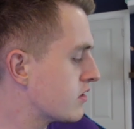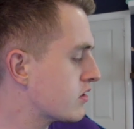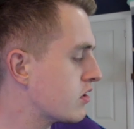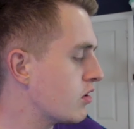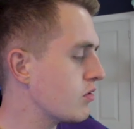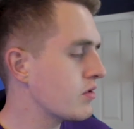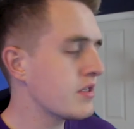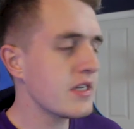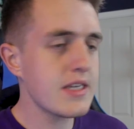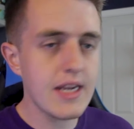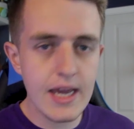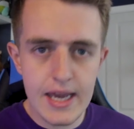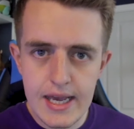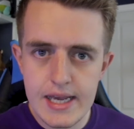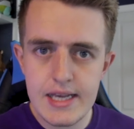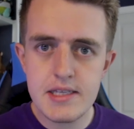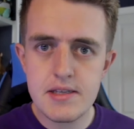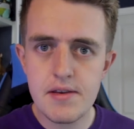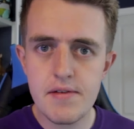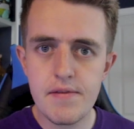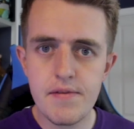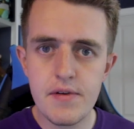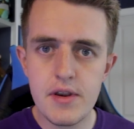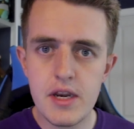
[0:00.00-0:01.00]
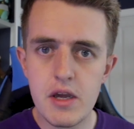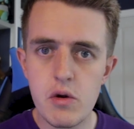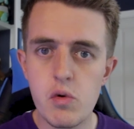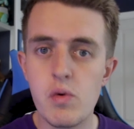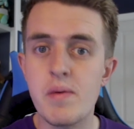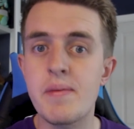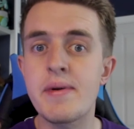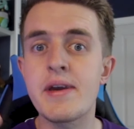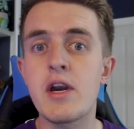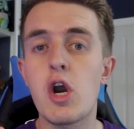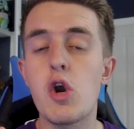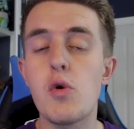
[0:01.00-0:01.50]
So today's video
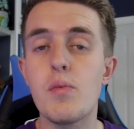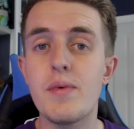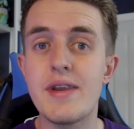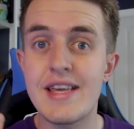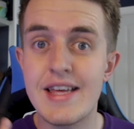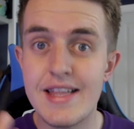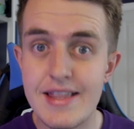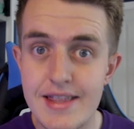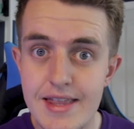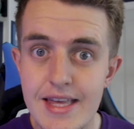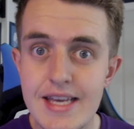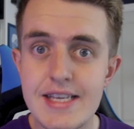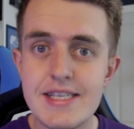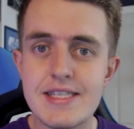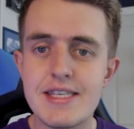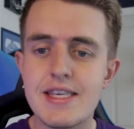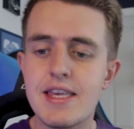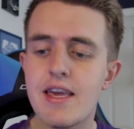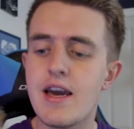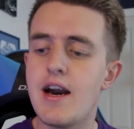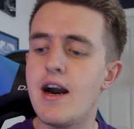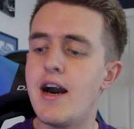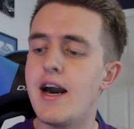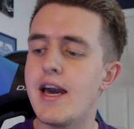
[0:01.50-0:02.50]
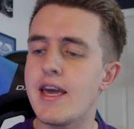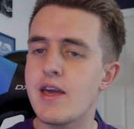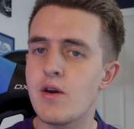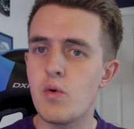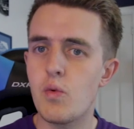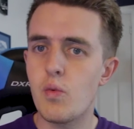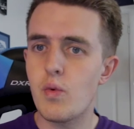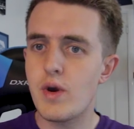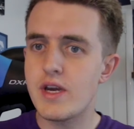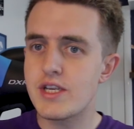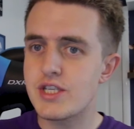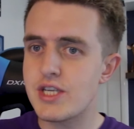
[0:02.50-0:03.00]
we'll be opening this guy,
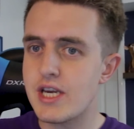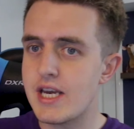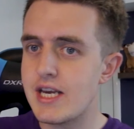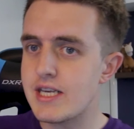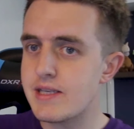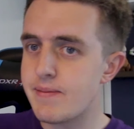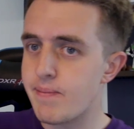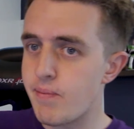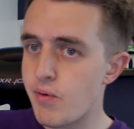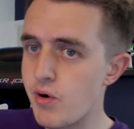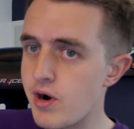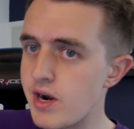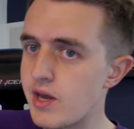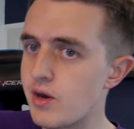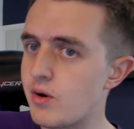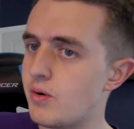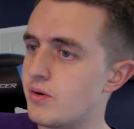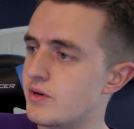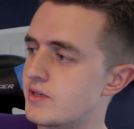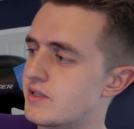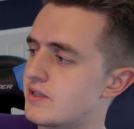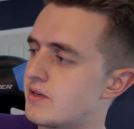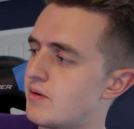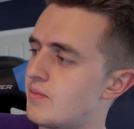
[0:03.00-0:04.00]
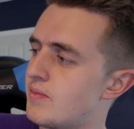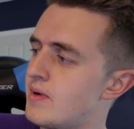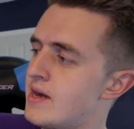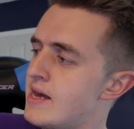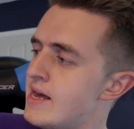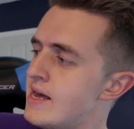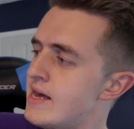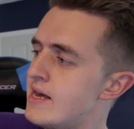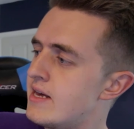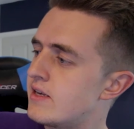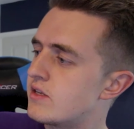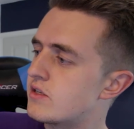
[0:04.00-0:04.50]
which is pretty awesome.
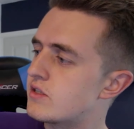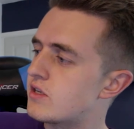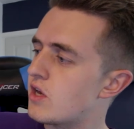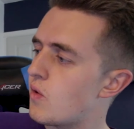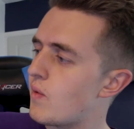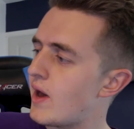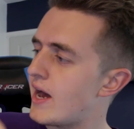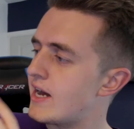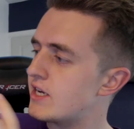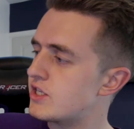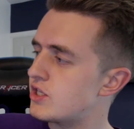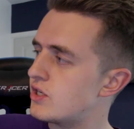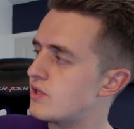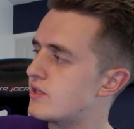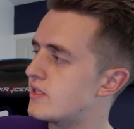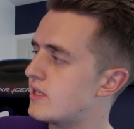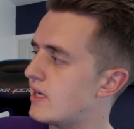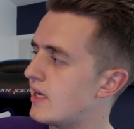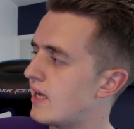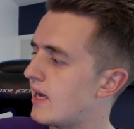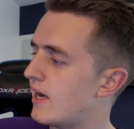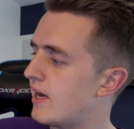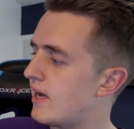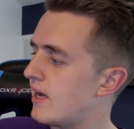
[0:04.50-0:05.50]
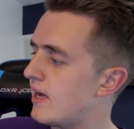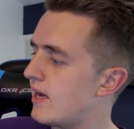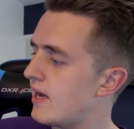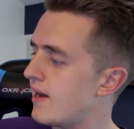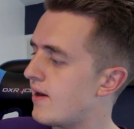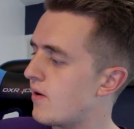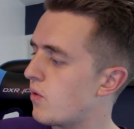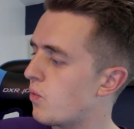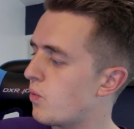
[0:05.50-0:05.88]
So as you see here,